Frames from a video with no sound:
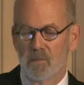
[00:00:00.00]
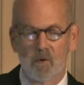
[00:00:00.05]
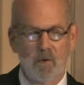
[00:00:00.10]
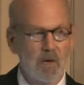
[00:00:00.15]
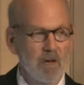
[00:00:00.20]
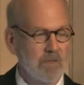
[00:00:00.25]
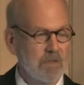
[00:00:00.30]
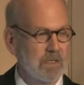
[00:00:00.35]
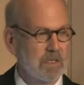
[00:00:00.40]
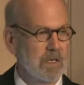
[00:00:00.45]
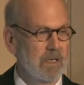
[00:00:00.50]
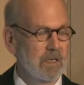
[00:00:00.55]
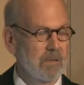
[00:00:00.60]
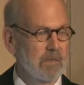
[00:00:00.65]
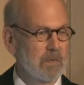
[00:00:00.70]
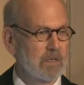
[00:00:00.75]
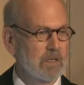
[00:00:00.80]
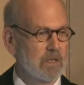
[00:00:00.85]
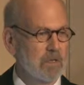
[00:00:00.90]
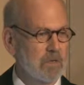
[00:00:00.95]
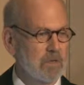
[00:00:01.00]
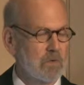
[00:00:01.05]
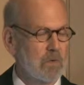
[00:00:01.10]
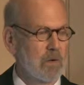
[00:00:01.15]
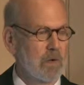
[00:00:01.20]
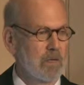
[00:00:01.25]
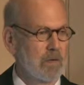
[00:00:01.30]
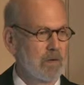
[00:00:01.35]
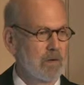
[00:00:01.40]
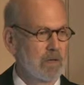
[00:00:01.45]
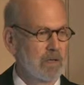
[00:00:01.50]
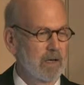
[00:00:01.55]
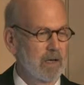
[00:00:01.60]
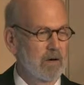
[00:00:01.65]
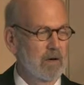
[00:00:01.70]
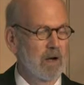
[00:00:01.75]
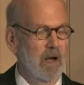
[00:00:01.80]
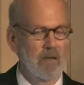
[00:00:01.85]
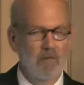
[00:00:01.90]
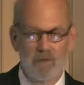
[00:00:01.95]
Murray, I've just gotten the most extraordinary
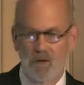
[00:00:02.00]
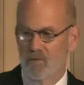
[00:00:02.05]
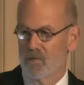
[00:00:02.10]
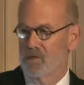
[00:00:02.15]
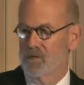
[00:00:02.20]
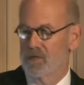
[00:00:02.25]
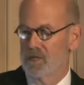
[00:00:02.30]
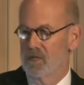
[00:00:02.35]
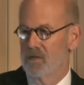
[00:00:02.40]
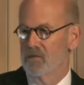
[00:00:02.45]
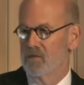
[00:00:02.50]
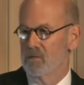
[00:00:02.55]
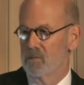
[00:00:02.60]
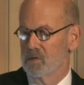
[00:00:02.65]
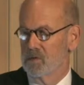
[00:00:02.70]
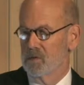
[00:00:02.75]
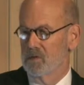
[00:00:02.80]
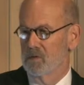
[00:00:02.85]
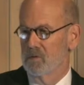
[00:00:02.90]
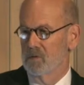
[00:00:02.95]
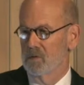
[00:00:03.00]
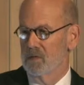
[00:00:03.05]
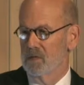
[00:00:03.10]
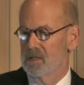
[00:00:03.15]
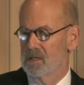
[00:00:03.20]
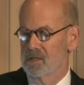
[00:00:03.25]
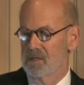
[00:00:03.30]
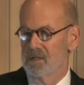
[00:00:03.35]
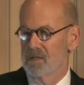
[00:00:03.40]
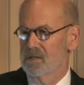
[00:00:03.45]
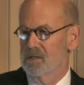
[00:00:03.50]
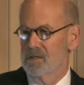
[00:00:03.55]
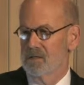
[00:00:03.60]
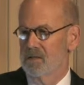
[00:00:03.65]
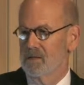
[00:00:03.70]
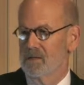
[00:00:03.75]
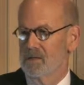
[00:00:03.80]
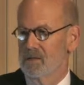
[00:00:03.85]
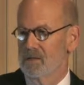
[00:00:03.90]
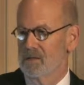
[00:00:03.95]
letter I've ever seen from a student. I said,
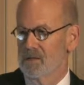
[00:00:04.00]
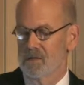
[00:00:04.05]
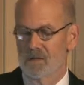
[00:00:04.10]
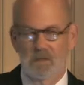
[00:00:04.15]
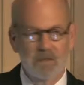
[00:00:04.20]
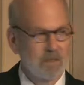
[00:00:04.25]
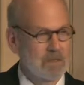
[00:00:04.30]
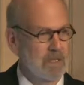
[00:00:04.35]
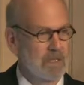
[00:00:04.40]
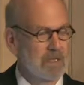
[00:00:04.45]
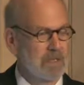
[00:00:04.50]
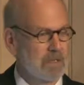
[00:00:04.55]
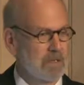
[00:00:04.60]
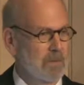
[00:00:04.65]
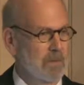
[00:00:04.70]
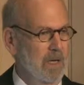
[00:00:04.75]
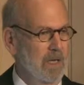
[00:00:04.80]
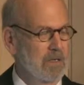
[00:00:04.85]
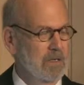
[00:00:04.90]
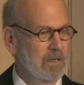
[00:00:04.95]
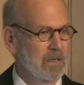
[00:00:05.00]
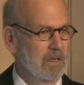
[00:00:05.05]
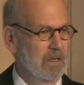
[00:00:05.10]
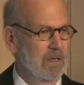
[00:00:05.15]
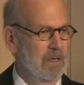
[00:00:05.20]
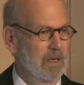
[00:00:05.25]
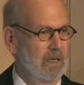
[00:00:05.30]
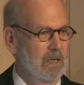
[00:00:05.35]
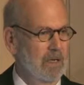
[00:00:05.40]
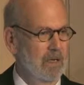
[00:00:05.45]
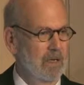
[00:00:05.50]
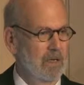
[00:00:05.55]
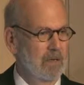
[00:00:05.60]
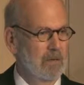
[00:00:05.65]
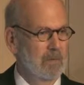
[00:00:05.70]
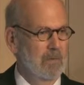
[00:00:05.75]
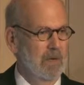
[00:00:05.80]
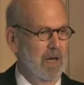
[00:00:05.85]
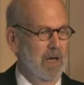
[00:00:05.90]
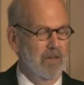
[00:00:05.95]
this kid is amazing.
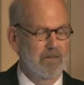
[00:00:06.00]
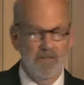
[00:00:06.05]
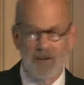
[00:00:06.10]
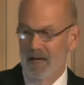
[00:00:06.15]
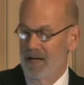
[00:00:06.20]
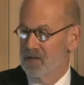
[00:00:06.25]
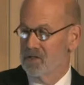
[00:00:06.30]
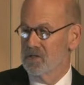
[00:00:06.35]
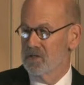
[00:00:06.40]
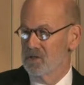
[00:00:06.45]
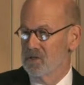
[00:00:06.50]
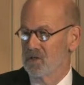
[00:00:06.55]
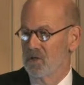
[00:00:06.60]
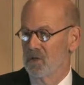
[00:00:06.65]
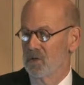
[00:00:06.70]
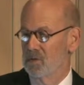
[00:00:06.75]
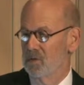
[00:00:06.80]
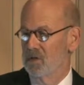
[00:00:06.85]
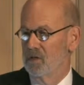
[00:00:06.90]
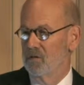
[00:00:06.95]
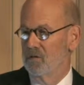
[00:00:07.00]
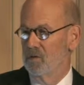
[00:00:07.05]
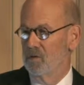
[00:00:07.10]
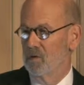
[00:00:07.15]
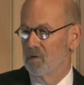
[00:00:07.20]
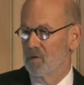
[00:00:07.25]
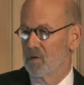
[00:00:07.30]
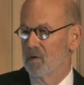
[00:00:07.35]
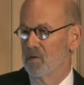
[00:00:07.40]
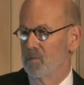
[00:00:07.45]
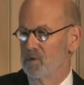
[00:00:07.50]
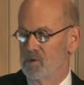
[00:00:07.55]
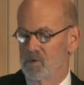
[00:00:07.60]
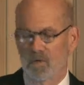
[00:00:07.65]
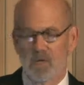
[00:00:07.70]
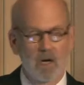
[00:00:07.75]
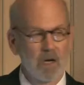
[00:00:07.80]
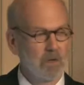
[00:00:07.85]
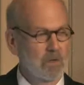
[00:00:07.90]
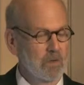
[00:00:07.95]
May I fax this to you? And if you agree, would you
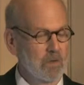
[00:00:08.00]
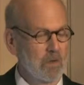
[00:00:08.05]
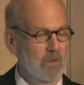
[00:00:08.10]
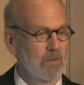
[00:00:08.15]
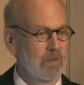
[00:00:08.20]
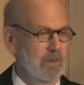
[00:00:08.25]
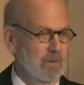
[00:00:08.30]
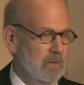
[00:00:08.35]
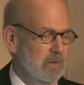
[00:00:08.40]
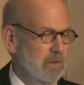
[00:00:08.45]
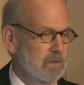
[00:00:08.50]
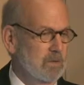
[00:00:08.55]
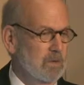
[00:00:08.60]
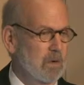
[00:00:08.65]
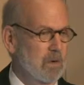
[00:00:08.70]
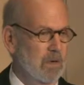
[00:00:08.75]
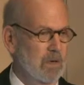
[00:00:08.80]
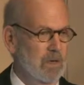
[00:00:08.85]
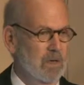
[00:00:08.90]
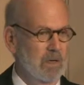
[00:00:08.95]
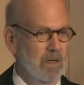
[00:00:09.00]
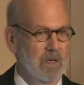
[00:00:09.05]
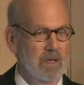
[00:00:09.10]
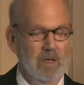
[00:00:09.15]
talk to him? And of course, Murray